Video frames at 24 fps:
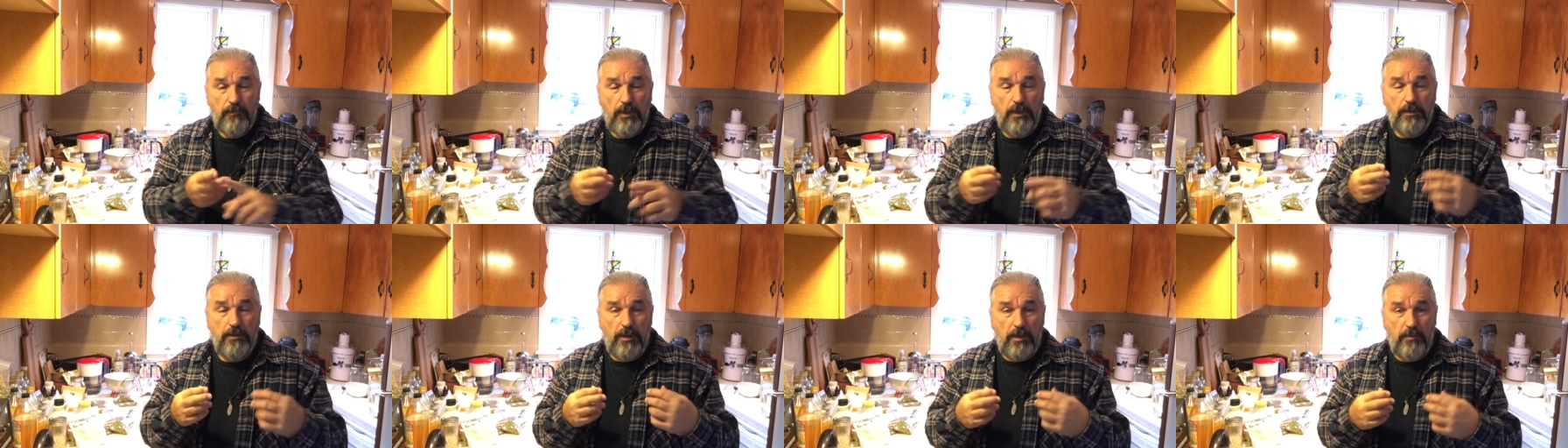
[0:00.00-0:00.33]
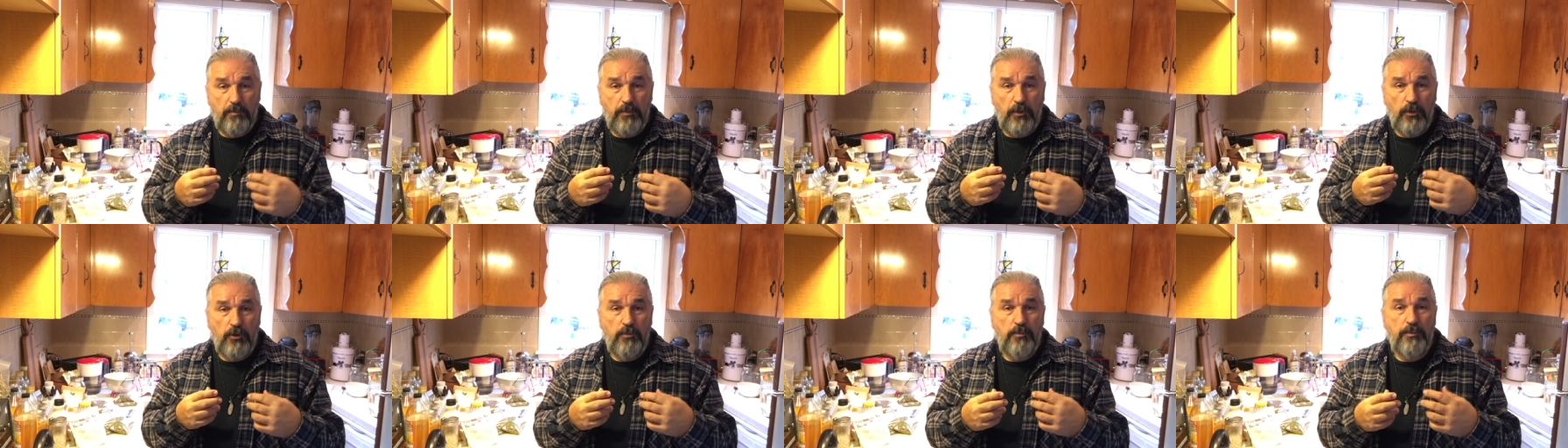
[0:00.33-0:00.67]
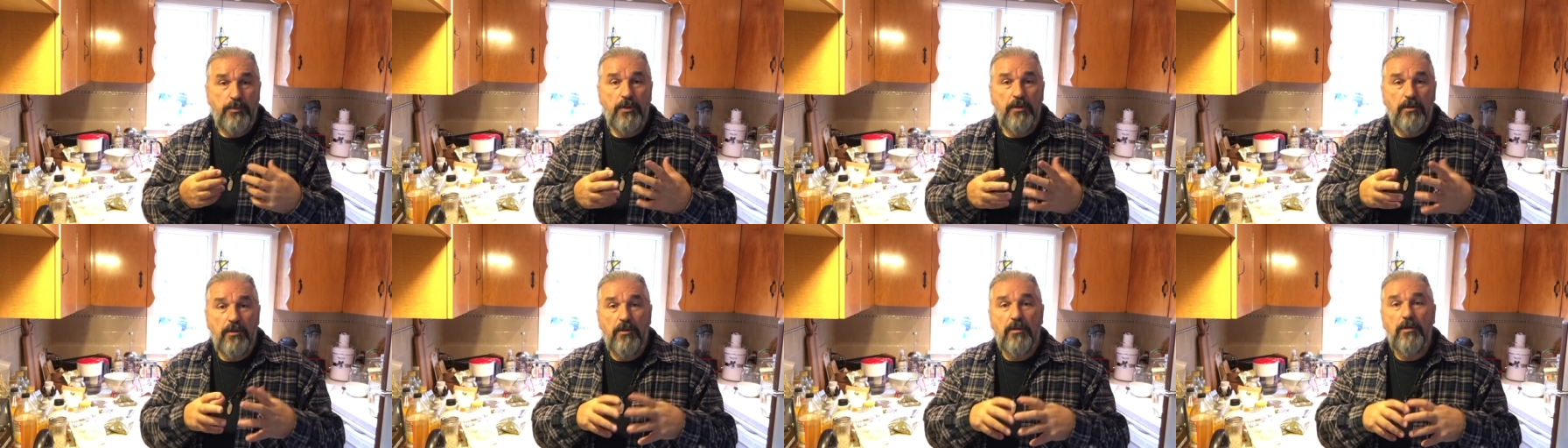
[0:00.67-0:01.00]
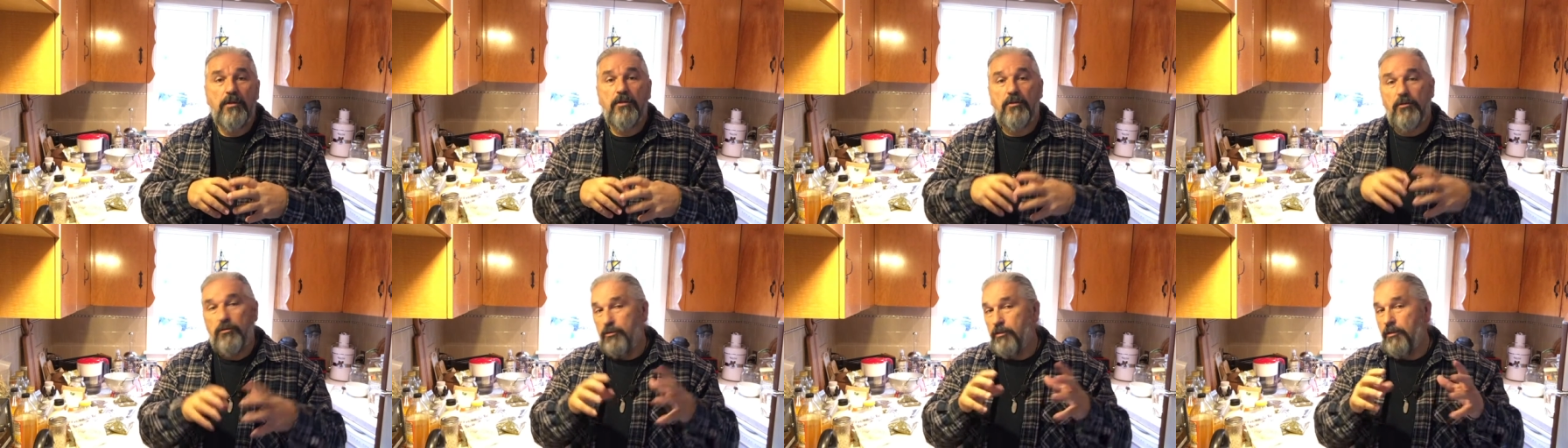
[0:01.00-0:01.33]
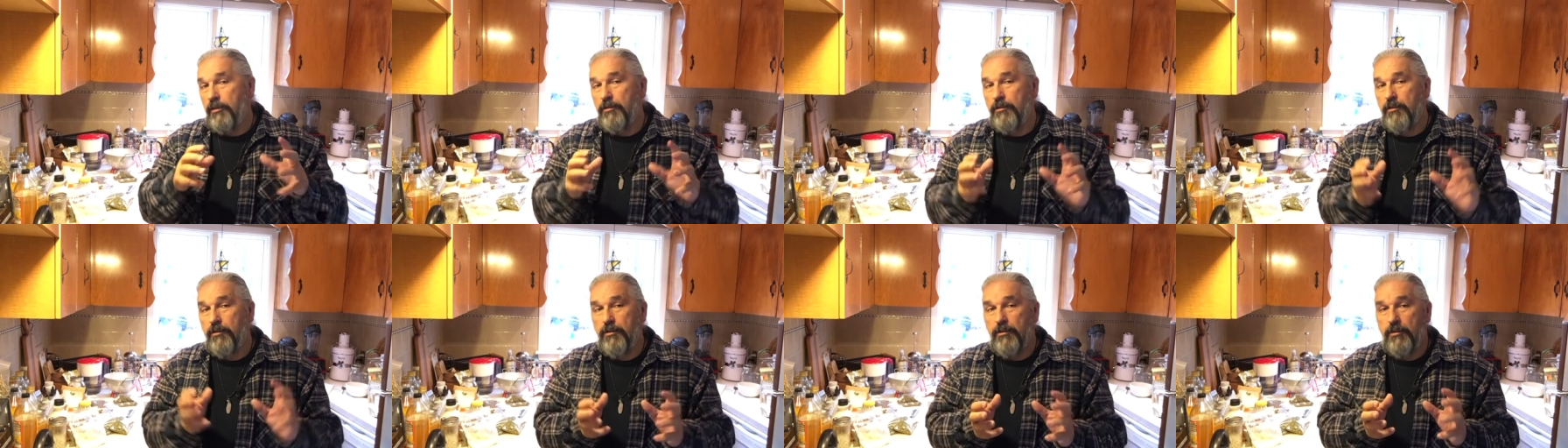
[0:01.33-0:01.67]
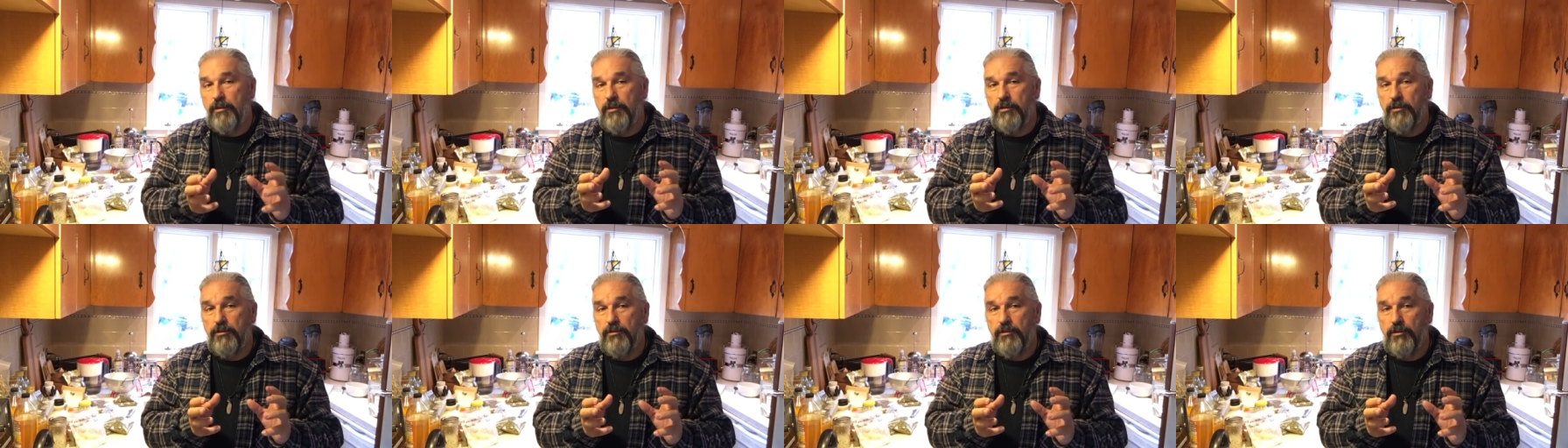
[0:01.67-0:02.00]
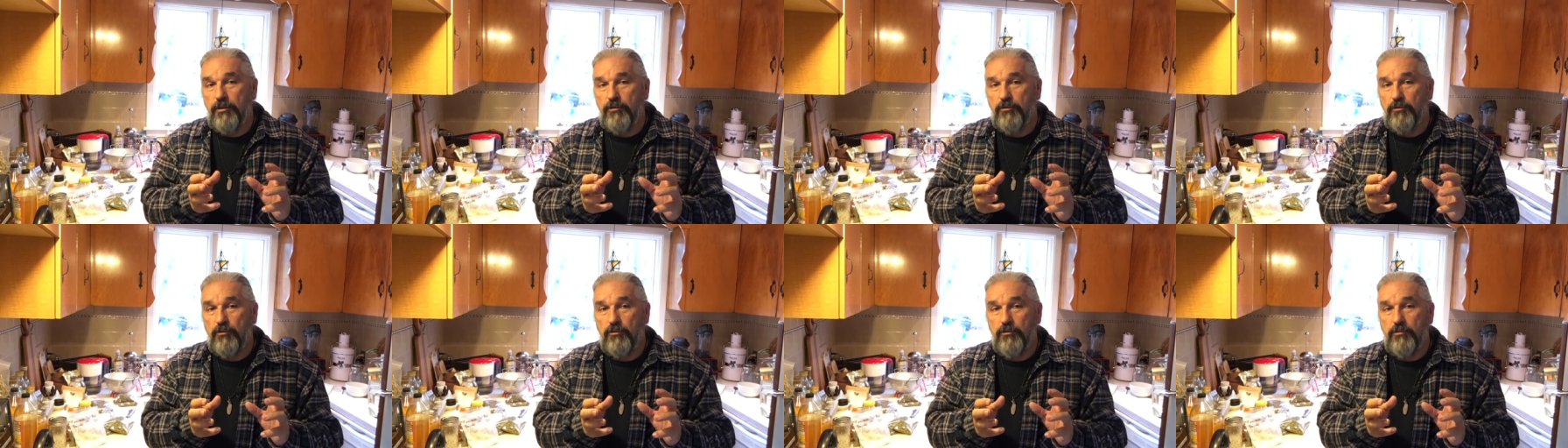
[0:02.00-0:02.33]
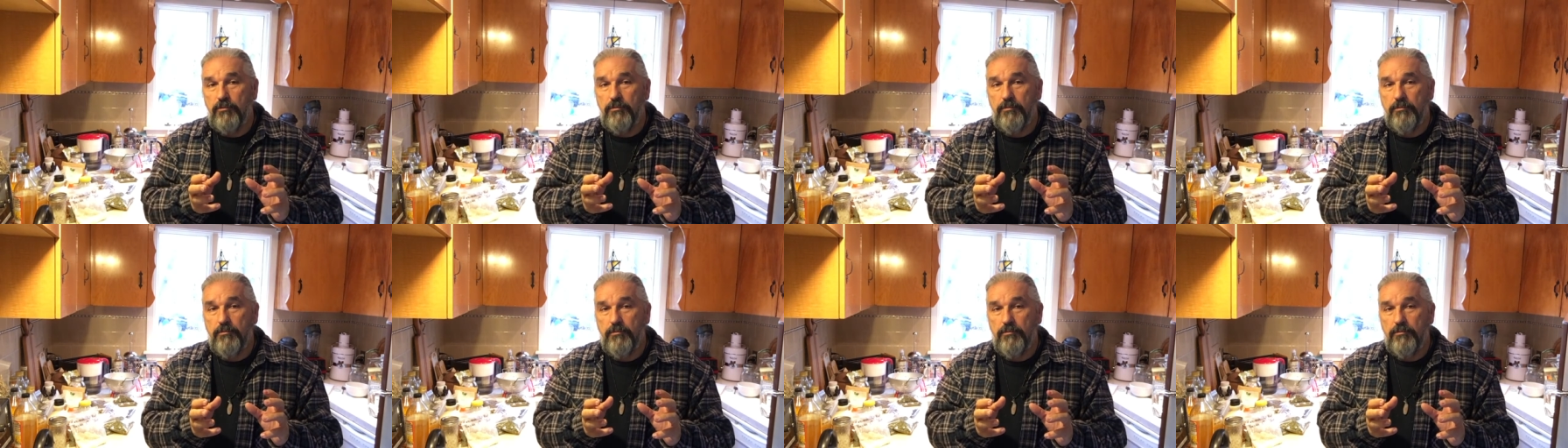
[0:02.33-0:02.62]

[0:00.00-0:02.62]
and that poop goes into the interstitial